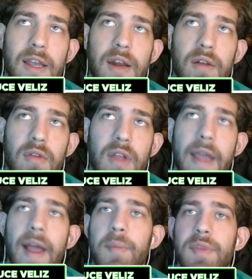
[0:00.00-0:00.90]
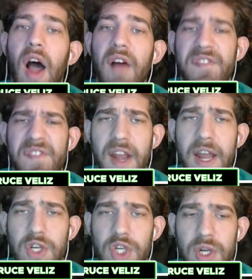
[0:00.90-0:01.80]
get a layup. Tough
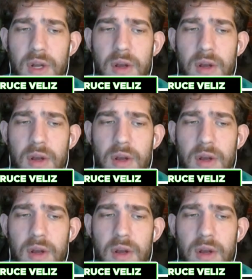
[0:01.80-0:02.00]
finish